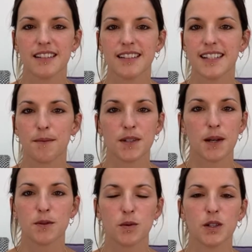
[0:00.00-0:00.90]

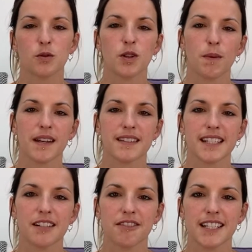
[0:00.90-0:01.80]
sometimes we talk about
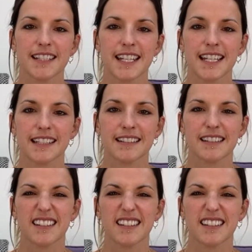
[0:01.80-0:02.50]
serious things,